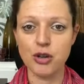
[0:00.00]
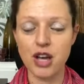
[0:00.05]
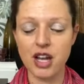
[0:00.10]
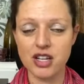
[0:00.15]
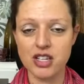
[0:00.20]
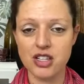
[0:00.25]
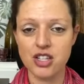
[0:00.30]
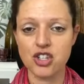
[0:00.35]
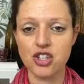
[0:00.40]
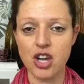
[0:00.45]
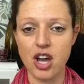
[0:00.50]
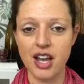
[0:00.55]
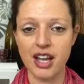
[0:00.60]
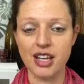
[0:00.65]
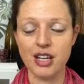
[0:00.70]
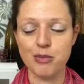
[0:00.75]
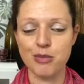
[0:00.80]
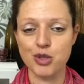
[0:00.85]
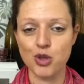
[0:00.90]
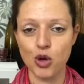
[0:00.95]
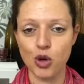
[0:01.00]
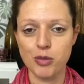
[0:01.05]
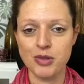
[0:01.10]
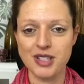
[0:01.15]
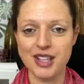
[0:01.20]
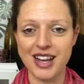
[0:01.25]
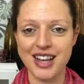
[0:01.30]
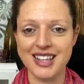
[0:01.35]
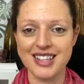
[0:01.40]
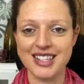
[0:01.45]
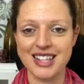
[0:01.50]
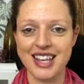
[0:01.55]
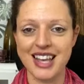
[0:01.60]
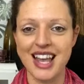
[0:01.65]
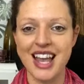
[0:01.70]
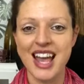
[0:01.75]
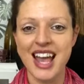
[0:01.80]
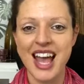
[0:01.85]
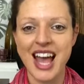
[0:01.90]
Under the tongue, it absorbs nicely,